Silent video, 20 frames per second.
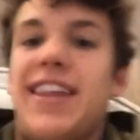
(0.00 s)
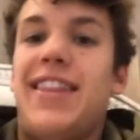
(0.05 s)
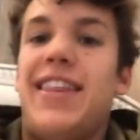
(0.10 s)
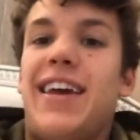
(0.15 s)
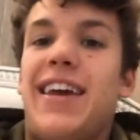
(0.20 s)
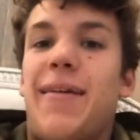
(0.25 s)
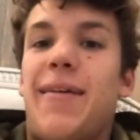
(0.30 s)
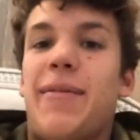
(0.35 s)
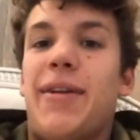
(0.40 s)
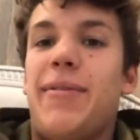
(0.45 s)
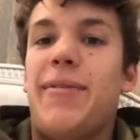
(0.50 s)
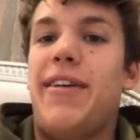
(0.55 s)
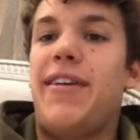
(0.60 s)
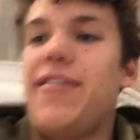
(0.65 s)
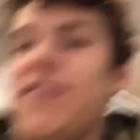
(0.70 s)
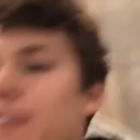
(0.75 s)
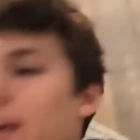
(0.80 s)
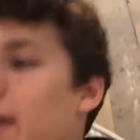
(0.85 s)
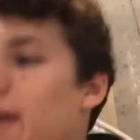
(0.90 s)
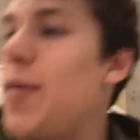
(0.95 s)
think I'm going to be
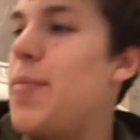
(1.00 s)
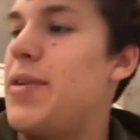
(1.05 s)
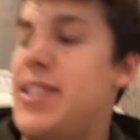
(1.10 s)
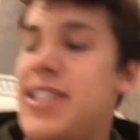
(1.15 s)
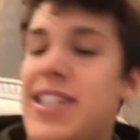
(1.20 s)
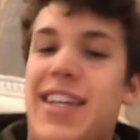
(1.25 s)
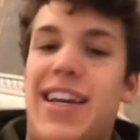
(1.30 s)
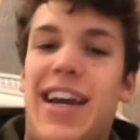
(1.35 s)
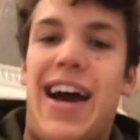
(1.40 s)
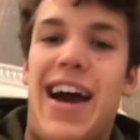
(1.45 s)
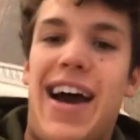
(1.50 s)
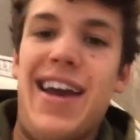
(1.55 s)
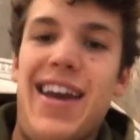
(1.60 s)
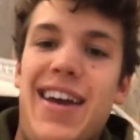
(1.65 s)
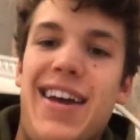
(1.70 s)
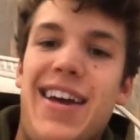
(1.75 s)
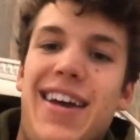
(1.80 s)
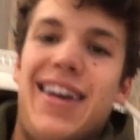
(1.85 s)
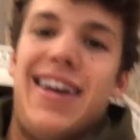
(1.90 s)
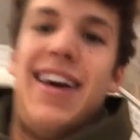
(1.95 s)
a very busy guy.
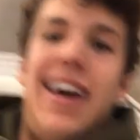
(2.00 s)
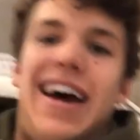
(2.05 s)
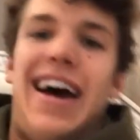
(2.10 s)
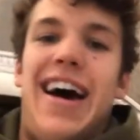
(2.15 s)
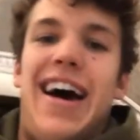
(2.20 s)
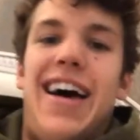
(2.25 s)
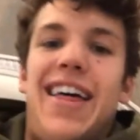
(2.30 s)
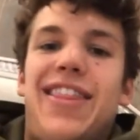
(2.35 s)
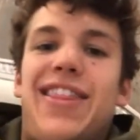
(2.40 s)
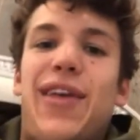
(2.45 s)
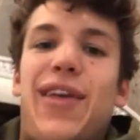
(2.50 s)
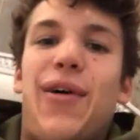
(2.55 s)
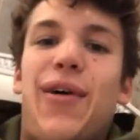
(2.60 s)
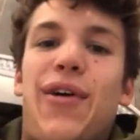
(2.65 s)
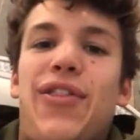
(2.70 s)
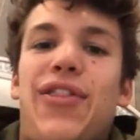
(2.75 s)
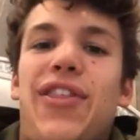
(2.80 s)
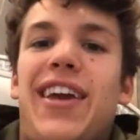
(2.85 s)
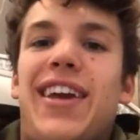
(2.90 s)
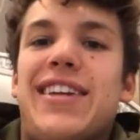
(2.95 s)
Yeah. Uh, the only
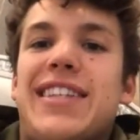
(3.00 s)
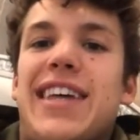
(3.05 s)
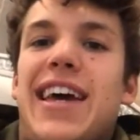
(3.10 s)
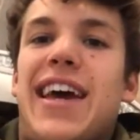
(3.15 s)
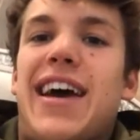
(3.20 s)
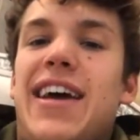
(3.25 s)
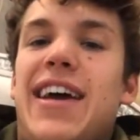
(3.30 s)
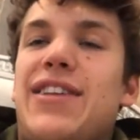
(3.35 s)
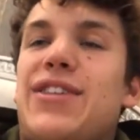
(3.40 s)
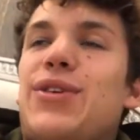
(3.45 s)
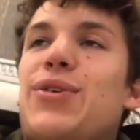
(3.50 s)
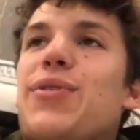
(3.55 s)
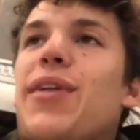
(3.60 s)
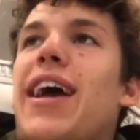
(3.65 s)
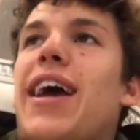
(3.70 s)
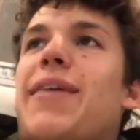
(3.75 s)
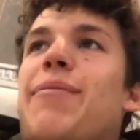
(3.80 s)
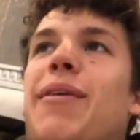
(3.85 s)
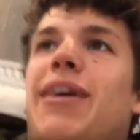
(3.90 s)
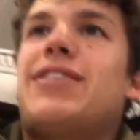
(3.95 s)
thing is I, I do
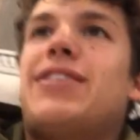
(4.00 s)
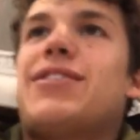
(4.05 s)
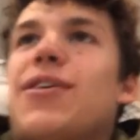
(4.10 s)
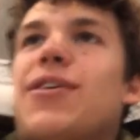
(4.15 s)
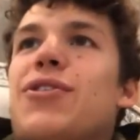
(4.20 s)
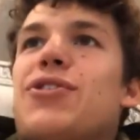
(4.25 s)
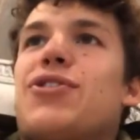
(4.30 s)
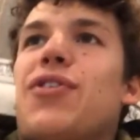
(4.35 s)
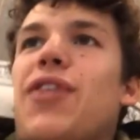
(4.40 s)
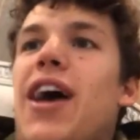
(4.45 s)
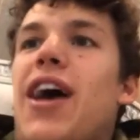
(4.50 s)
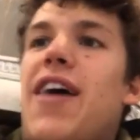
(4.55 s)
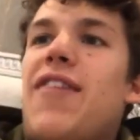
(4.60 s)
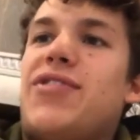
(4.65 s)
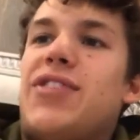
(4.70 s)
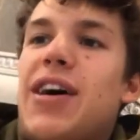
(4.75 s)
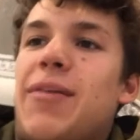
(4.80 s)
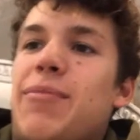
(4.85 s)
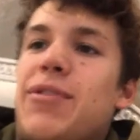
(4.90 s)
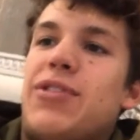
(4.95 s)
like my social life,
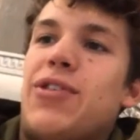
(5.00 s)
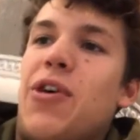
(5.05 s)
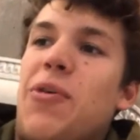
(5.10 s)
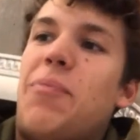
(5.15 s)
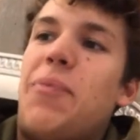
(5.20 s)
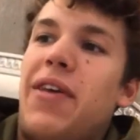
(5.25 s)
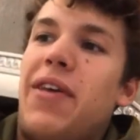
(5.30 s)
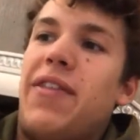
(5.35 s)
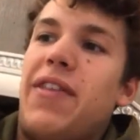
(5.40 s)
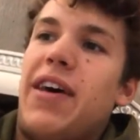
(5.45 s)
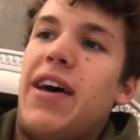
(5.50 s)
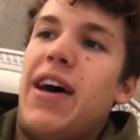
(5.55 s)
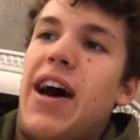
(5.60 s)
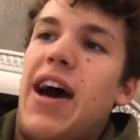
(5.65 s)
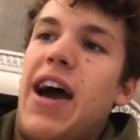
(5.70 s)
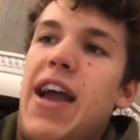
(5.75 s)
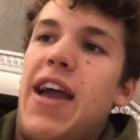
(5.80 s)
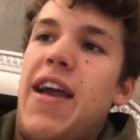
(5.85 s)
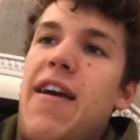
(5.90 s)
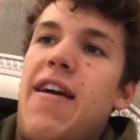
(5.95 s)
so I'm just hoping that
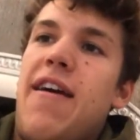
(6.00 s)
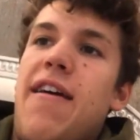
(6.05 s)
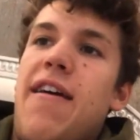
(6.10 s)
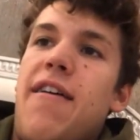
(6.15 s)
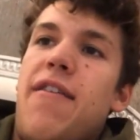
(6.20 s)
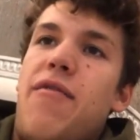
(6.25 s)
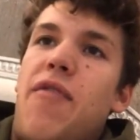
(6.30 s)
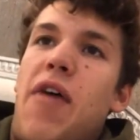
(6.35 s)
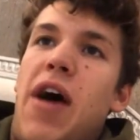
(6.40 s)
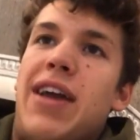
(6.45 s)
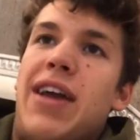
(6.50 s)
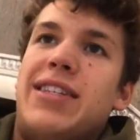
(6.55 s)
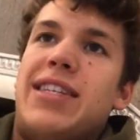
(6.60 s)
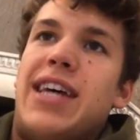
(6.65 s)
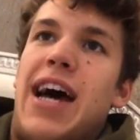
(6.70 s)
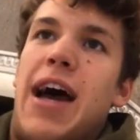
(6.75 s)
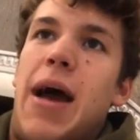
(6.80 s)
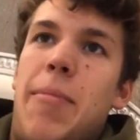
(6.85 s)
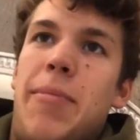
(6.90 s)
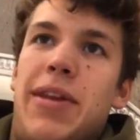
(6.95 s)
I find
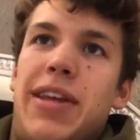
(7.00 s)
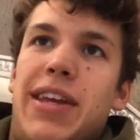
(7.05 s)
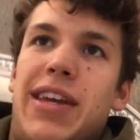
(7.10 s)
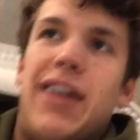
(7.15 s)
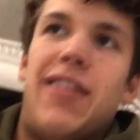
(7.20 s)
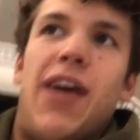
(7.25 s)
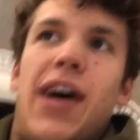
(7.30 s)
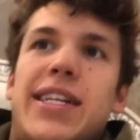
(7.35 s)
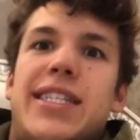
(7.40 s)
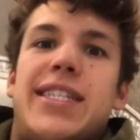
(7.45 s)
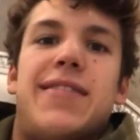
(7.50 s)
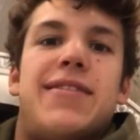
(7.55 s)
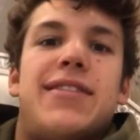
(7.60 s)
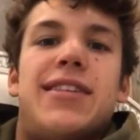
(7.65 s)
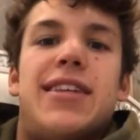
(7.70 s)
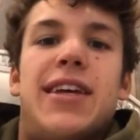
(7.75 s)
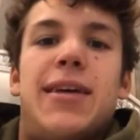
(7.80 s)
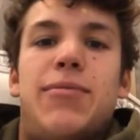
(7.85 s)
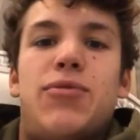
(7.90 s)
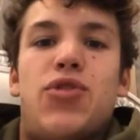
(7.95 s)
time to get lots of
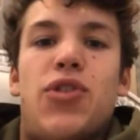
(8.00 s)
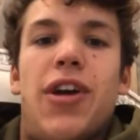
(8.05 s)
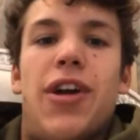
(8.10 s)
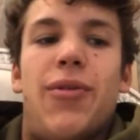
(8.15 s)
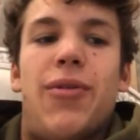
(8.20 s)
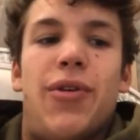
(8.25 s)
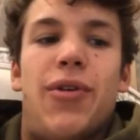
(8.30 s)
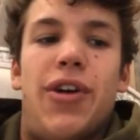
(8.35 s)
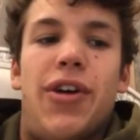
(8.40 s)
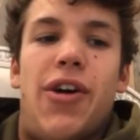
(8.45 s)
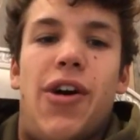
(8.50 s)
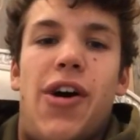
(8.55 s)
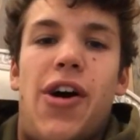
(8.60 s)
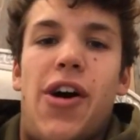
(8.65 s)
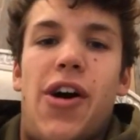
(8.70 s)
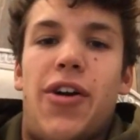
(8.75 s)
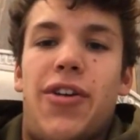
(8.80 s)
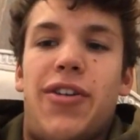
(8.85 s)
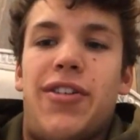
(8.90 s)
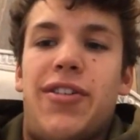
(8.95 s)
sleep, train really
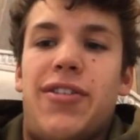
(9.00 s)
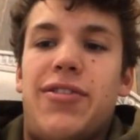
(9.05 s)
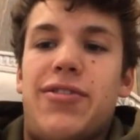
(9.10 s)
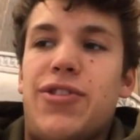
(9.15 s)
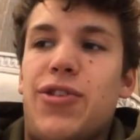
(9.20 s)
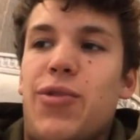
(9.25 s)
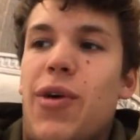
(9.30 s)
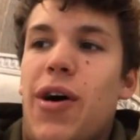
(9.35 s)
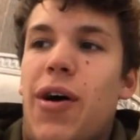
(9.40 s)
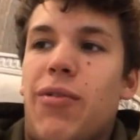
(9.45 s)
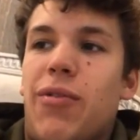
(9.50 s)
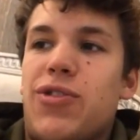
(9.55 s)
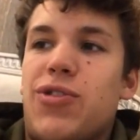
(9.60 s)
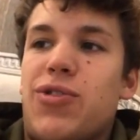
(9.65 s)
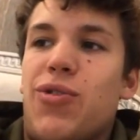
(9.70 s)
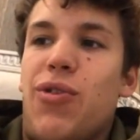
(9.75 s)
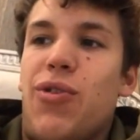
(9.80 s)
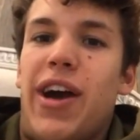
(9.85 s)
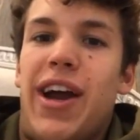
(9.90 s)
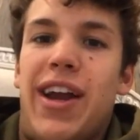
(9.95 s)
hard, do well in
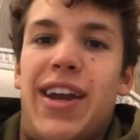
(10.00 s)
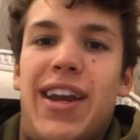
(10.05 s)
school, and